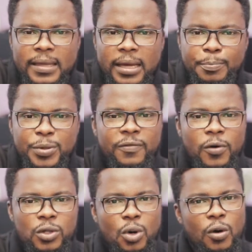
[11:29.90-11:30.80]
a
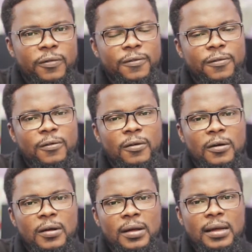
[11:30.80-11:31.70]
pivot of
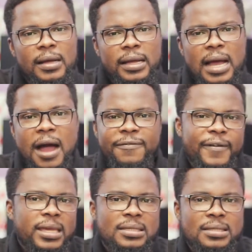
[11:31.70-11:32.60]

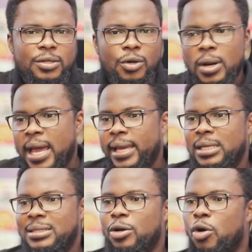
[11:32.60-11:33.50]
affairs. Not like
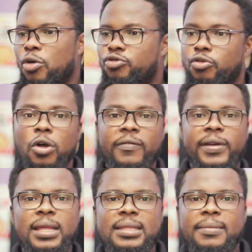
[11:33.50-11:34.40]
he's in control of
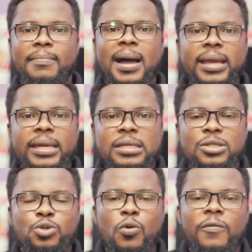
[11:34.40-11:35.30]
anything, but he
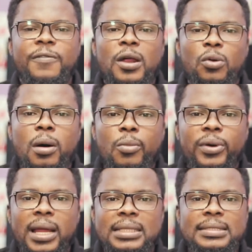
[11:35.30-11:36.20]
is so
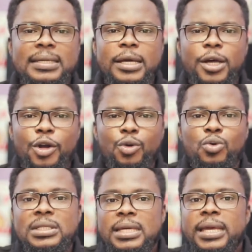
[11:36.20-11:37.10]
valuable that
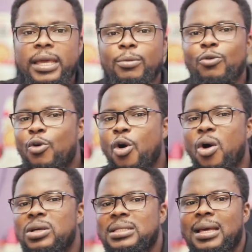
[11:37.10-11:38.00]
losing him will
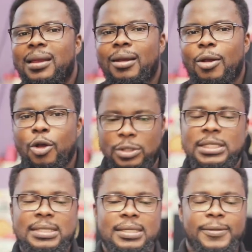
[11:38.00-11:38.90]
cost a
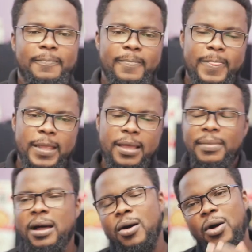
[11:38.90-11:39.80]
lot.
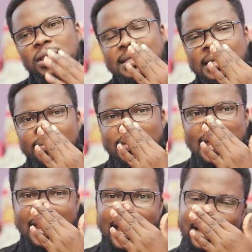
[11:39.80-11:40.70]
But all the same,
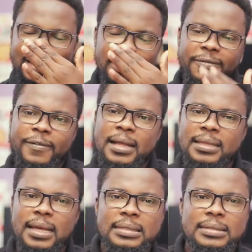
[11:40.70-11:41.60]
I like the
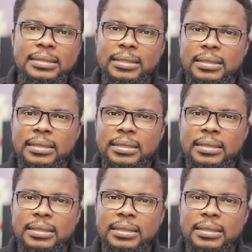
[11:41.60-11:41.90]
fact that